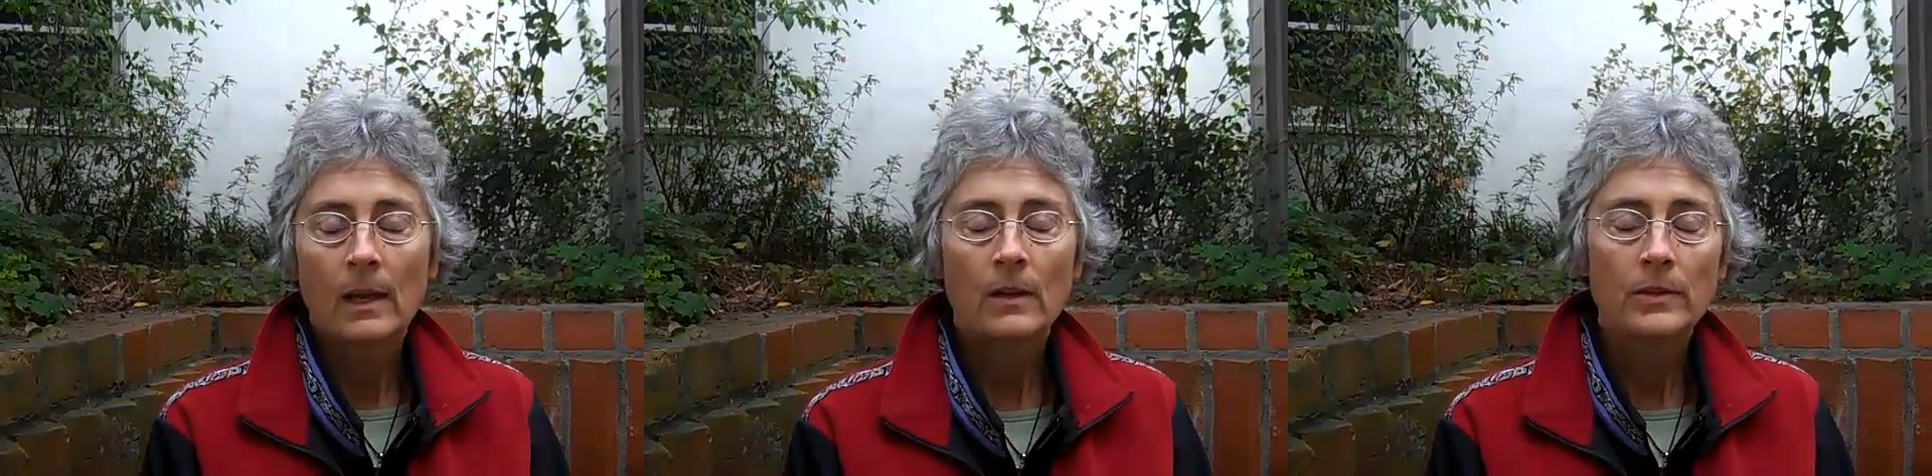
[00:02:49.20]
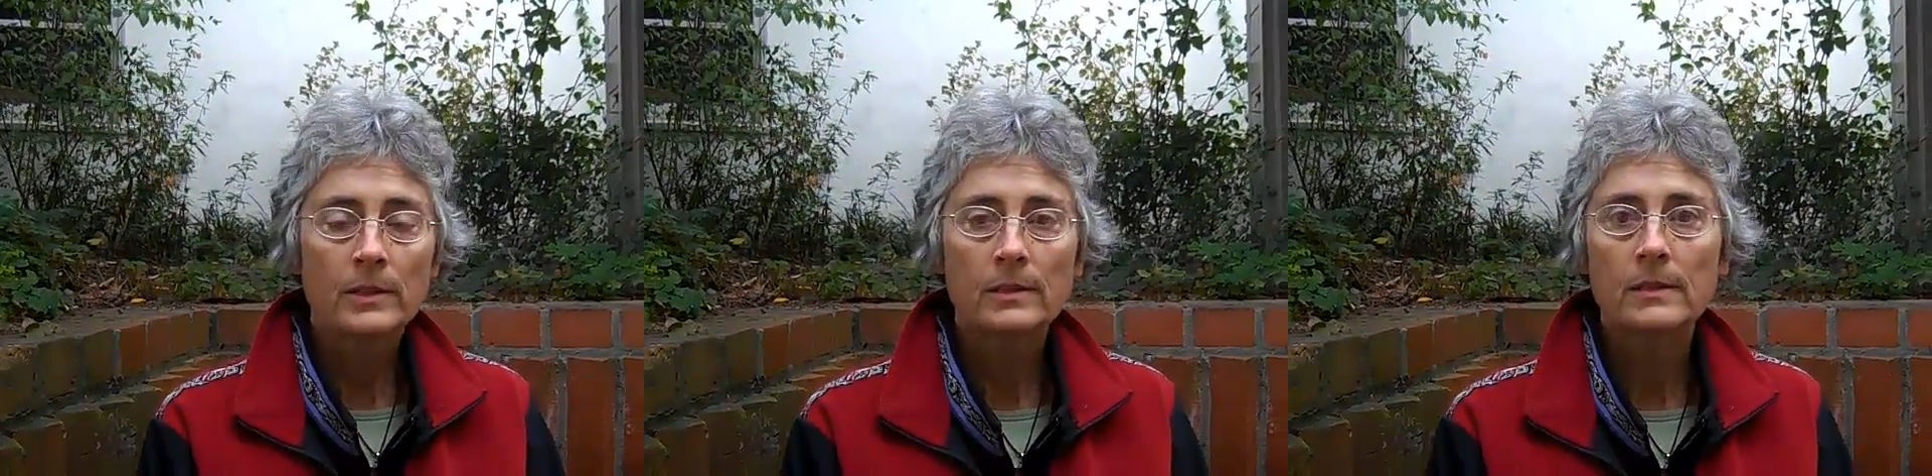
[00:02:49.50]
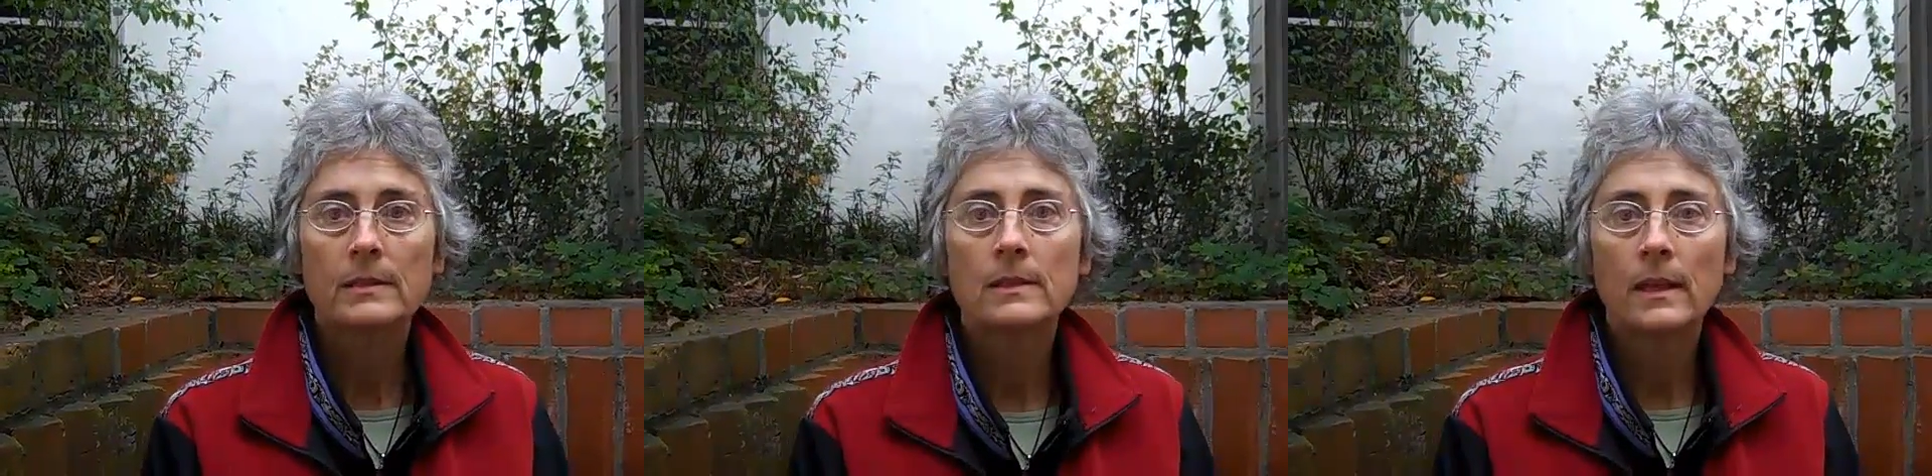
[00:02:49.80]
Oh, this
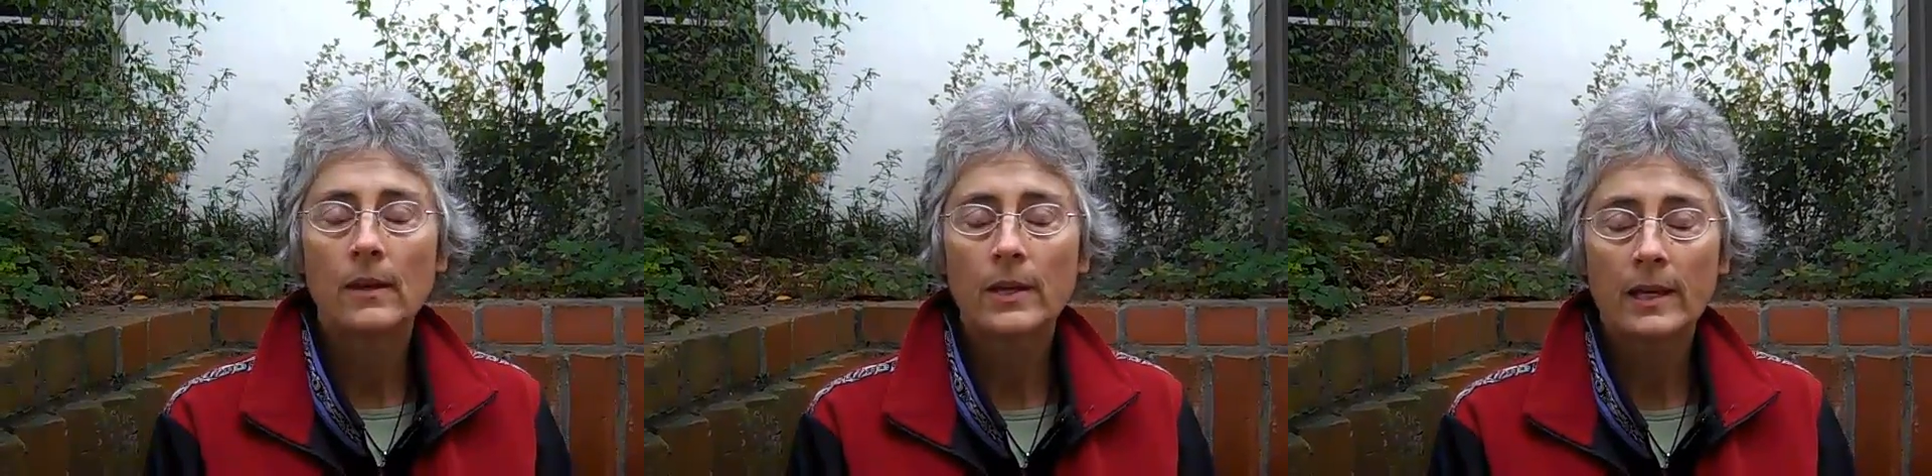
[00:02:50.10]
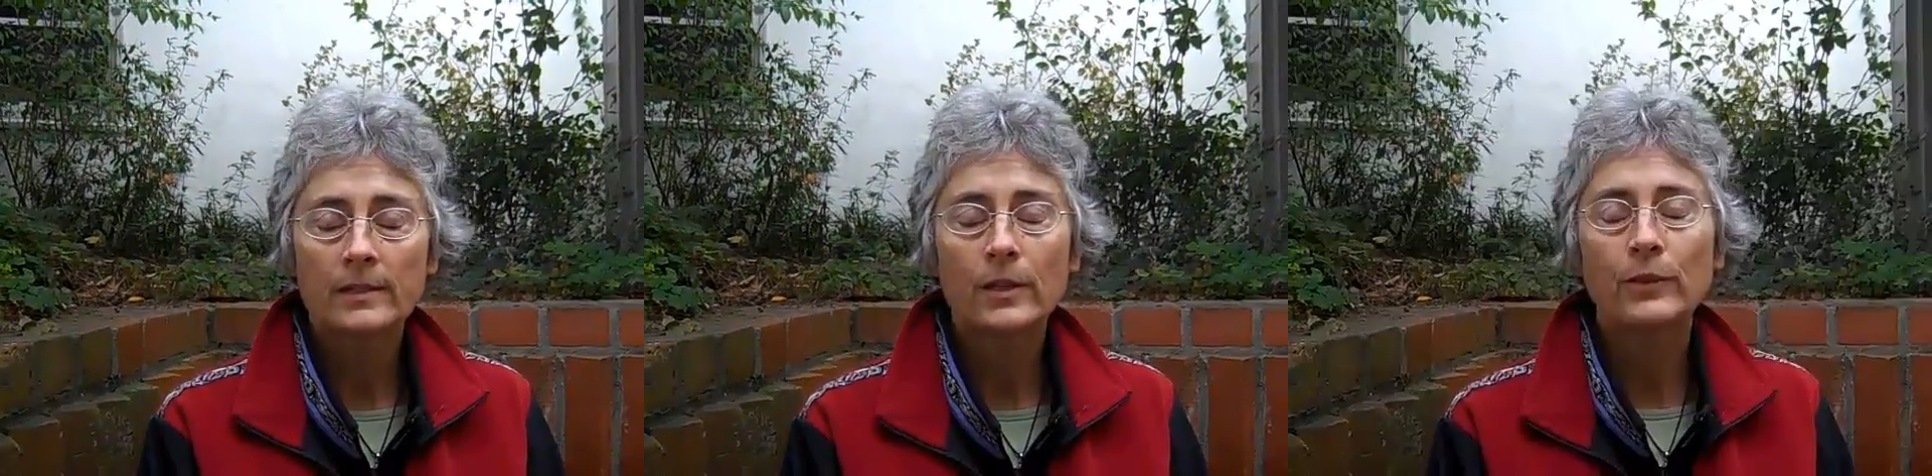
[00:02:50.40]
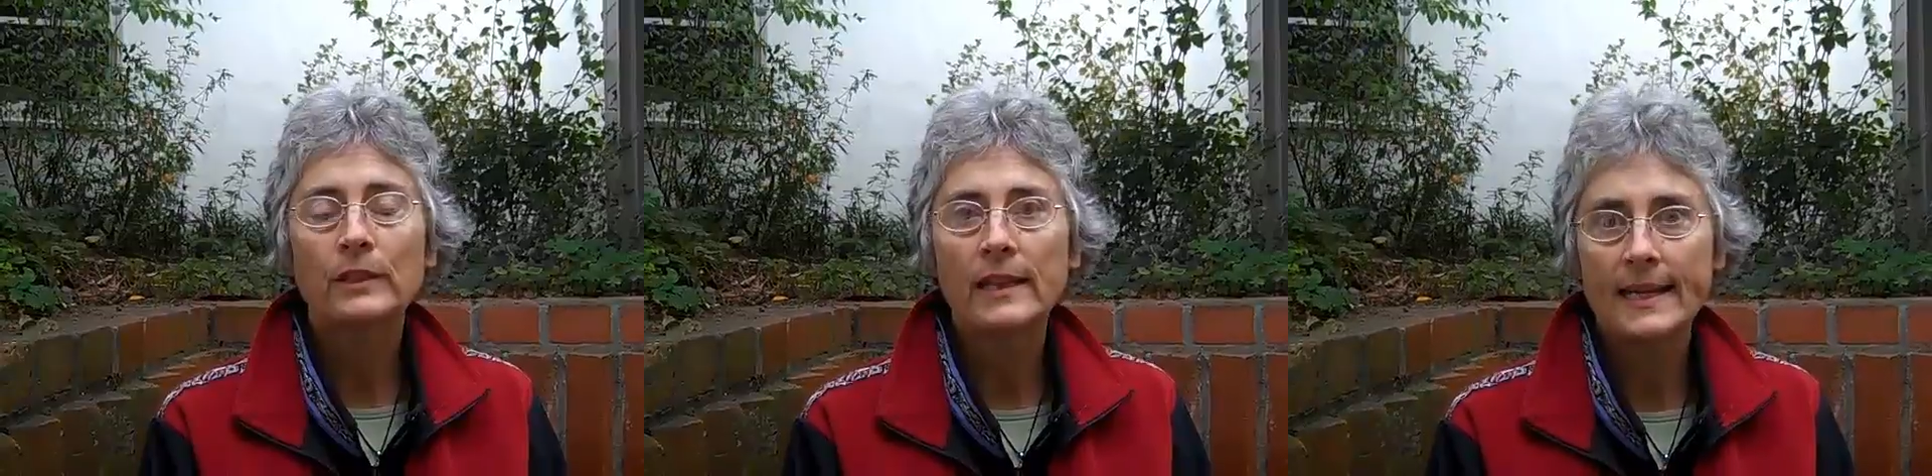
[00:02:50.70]
is, okay, so
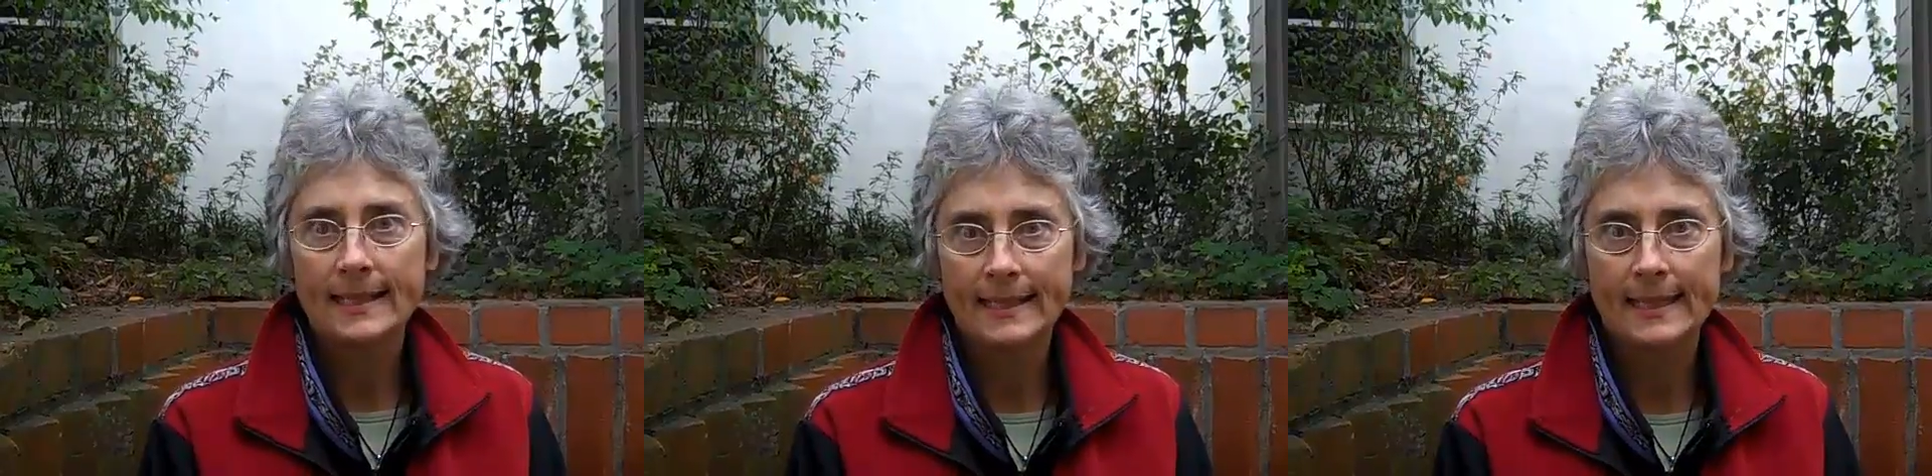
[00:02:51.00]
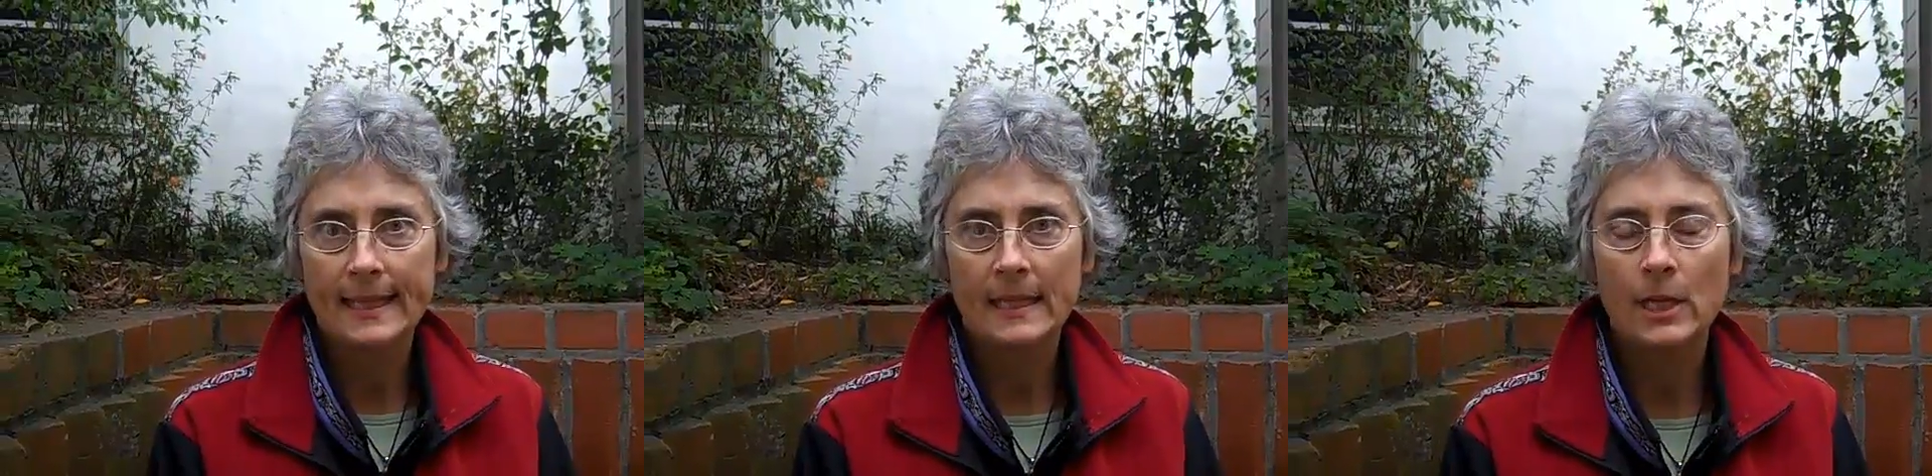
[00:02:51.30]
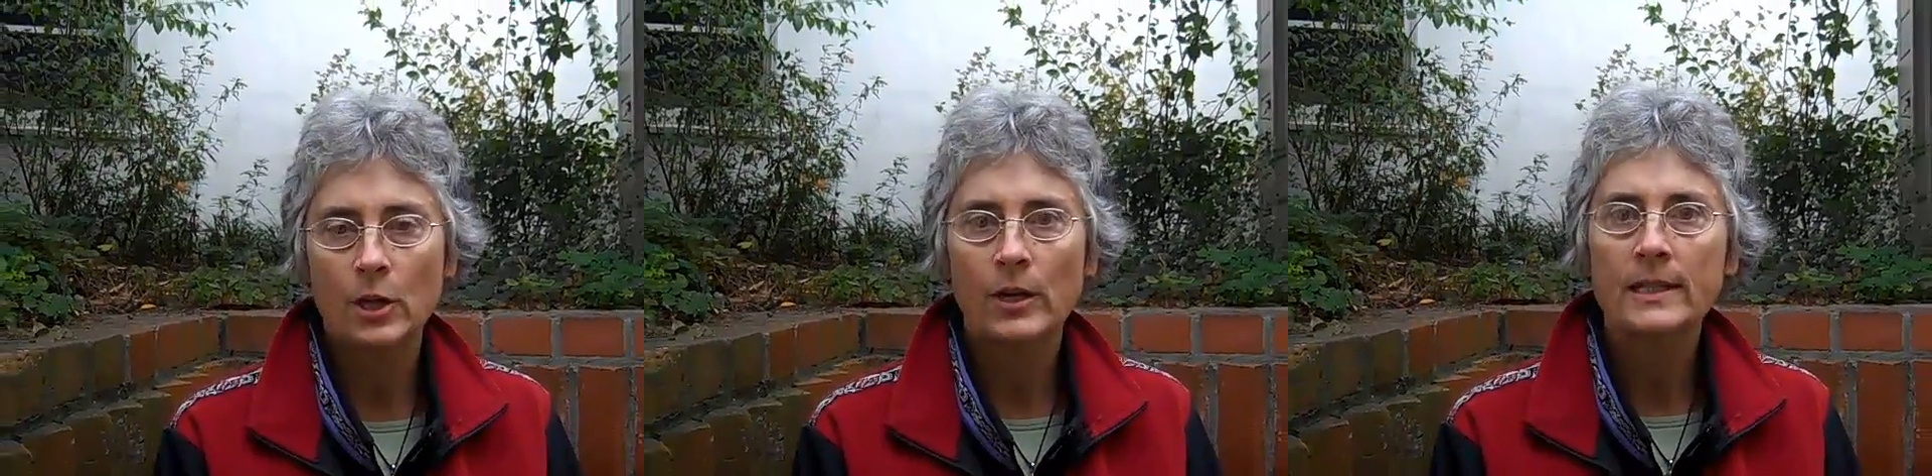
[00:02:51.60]
the latest thing
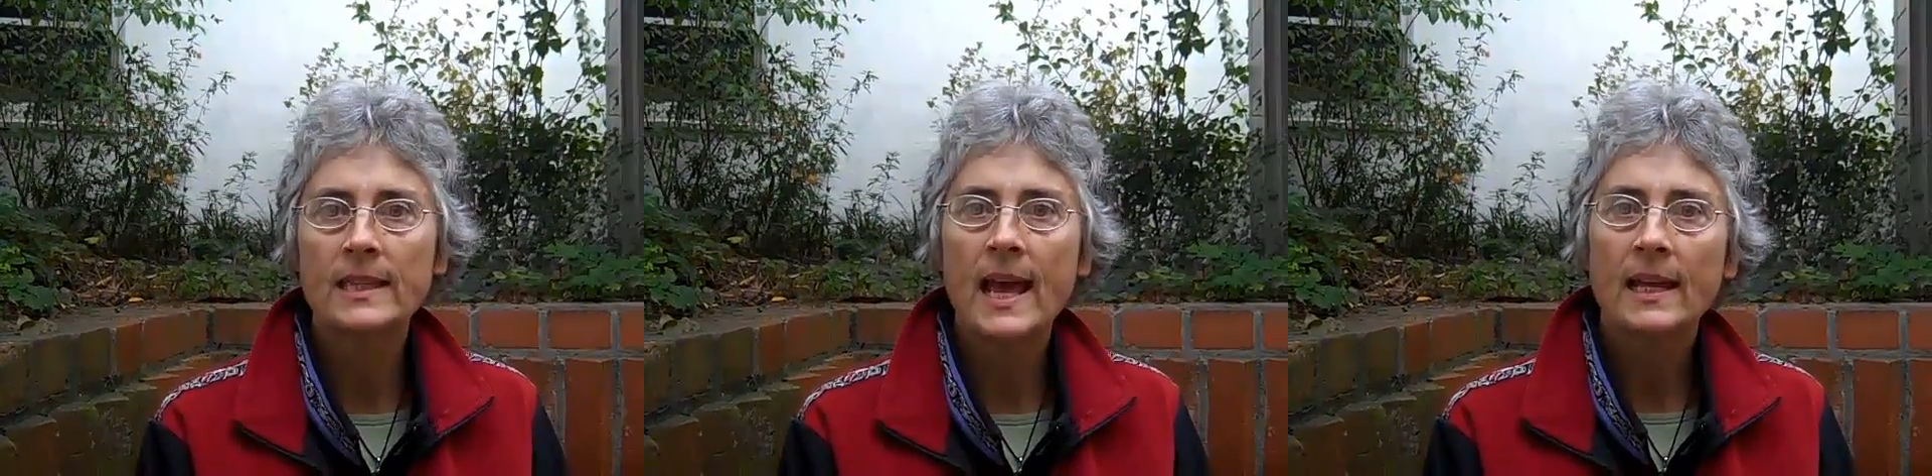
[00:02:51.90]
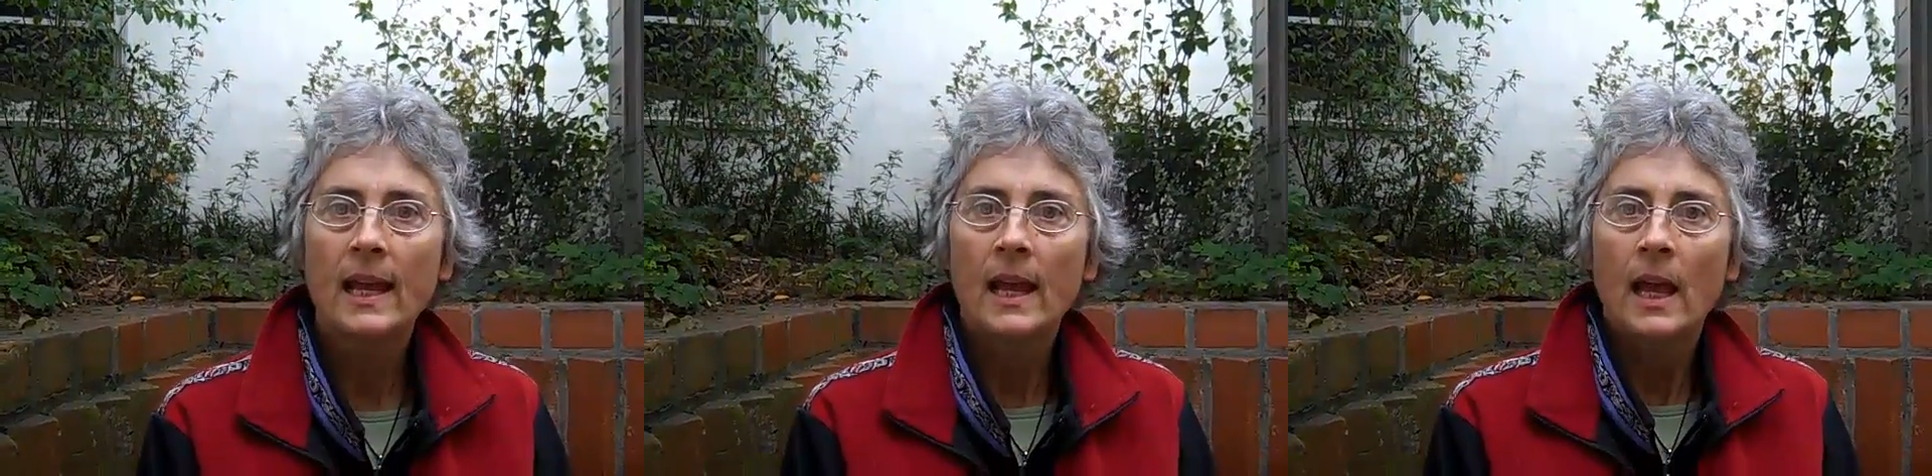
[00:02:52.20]
here is that